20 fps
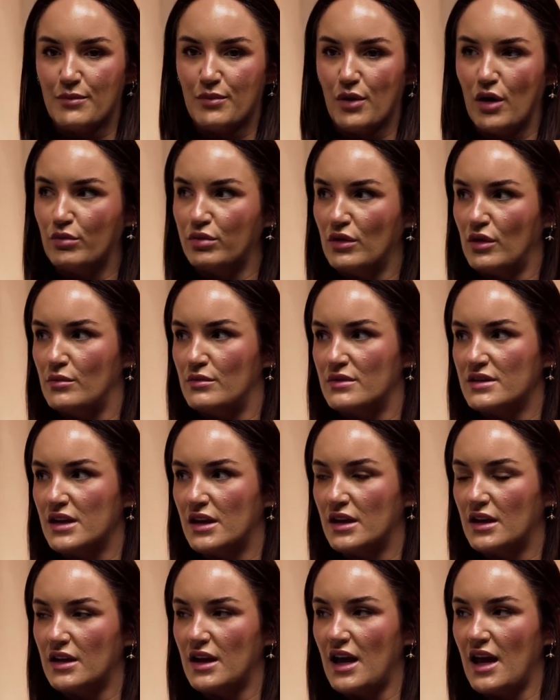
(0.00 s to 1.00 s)
problems
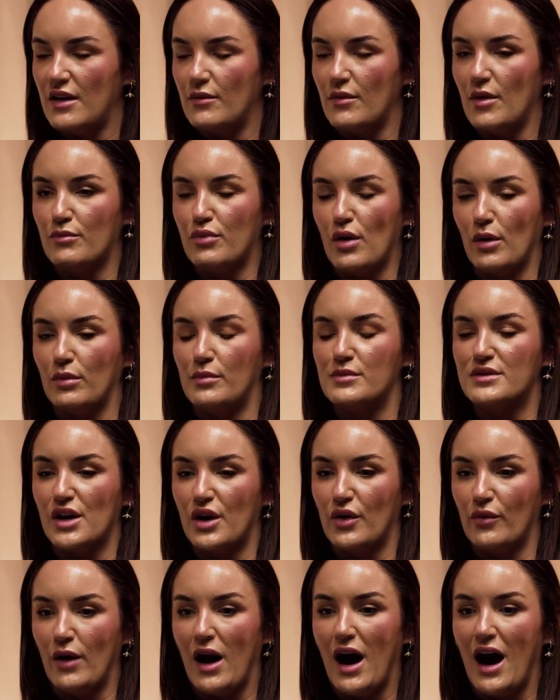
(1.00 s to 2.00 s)
and problems that
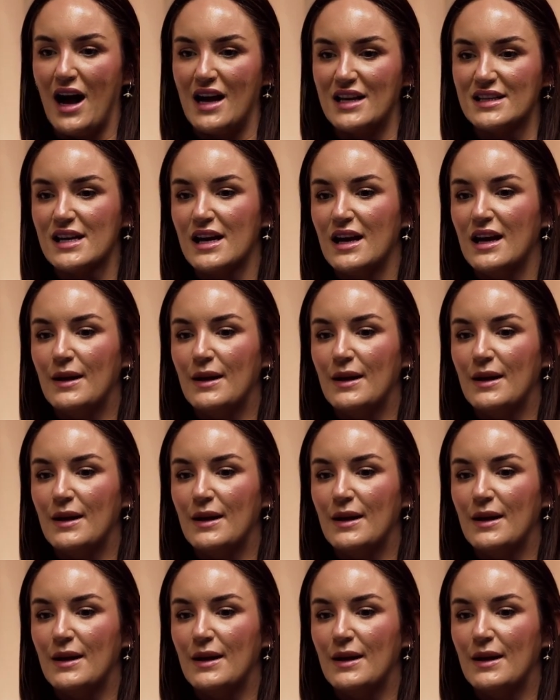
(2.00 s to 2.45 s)
arise,